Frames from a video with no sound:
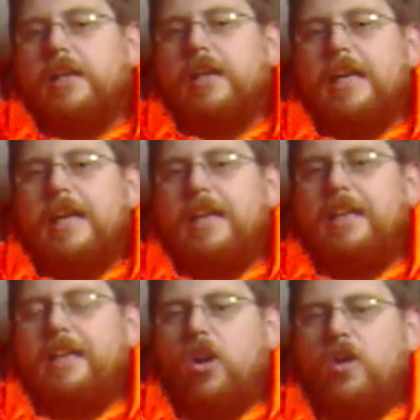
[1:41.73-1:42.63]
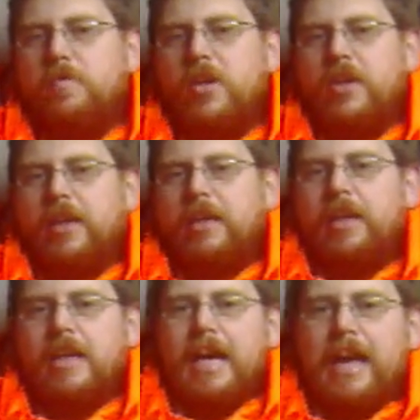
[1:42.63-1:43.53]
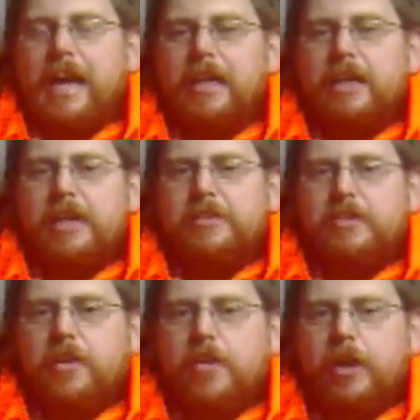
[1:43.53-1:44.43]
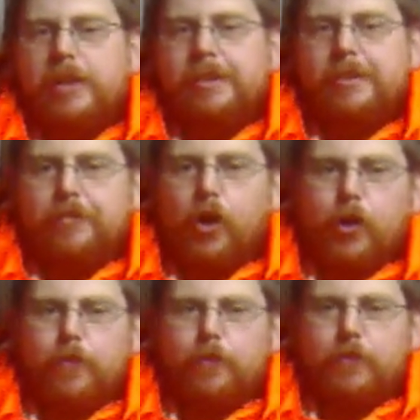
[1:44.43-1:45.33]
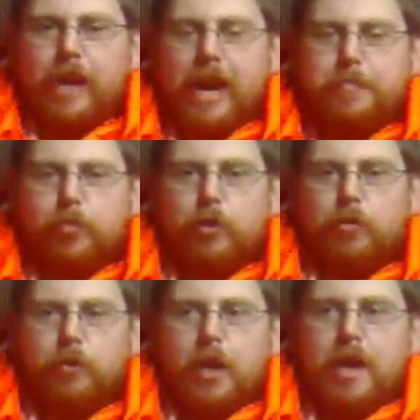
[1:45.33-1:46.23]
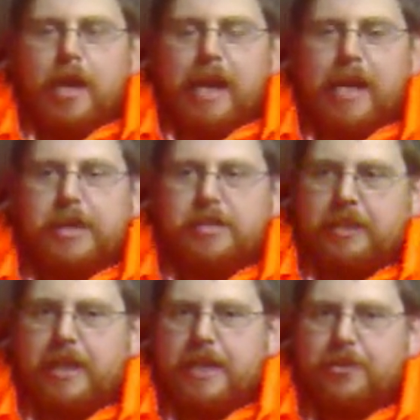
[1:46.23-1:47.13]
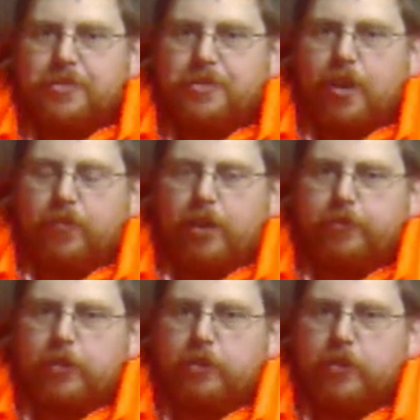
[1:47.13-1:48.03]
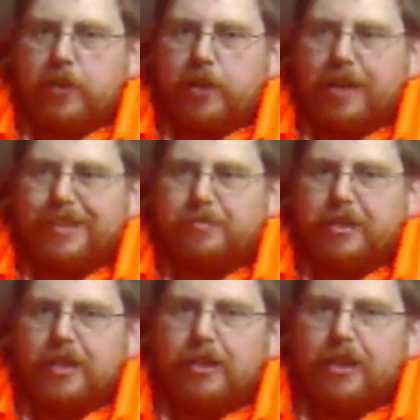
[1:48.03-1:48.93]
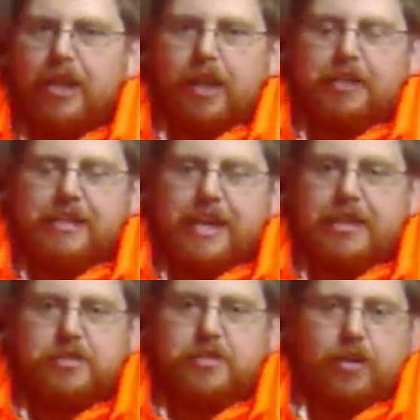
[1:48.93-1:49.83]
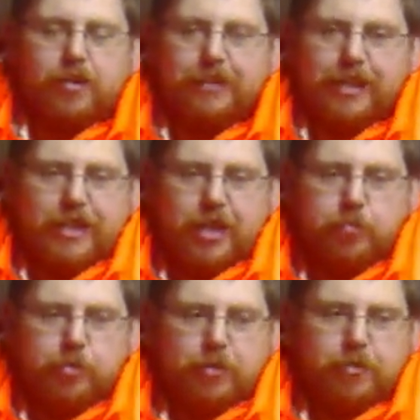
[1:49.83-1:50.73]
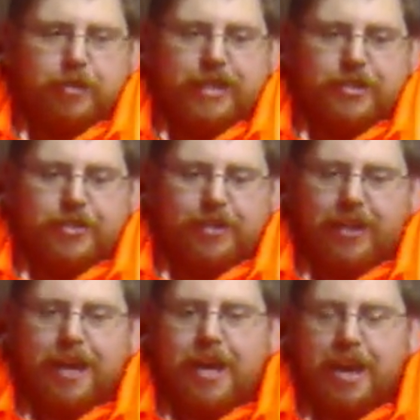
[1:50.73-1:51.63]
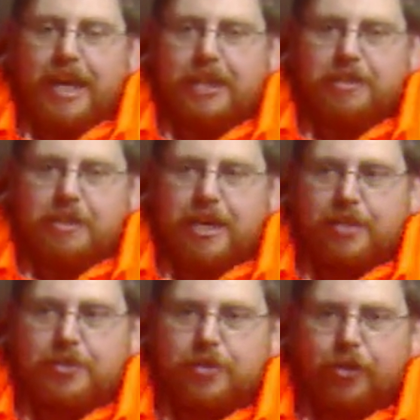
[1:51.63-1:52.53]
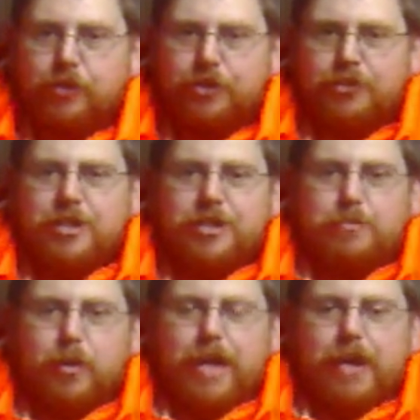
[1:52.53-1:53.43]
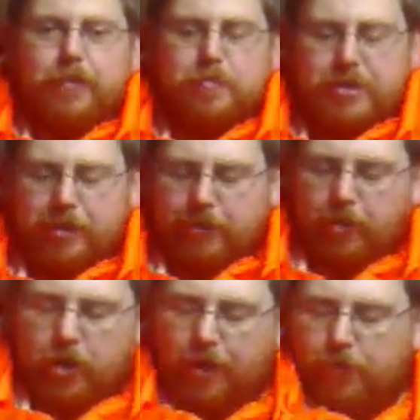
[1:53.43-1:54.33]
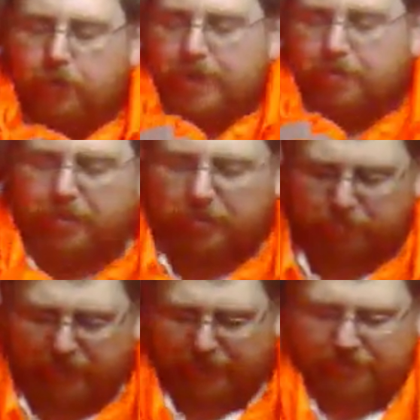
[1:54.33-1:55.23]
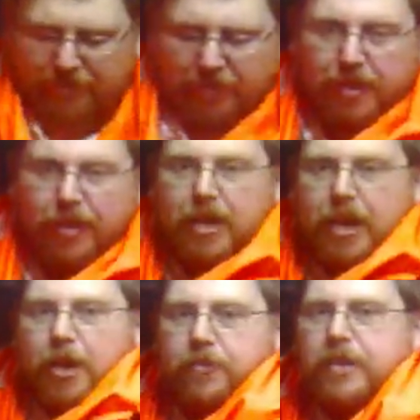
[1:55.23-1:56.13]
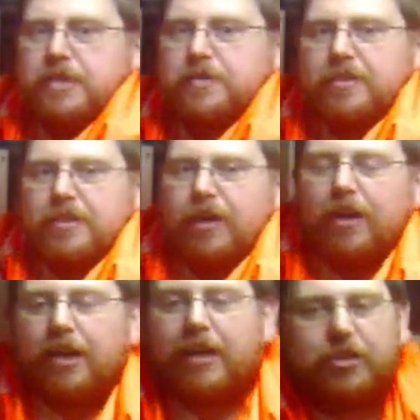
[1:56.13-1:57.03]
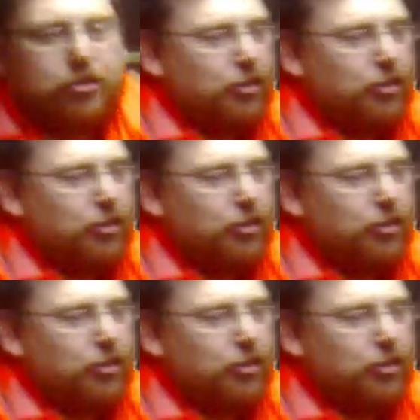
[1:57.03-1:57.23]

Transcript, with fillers: G'day, I'm Eric, and it's the 30th of April, and yes, I've left it to the last minute, yes, I've done no preparation, and yes, I've just used whatever material I have around me, but this, ladies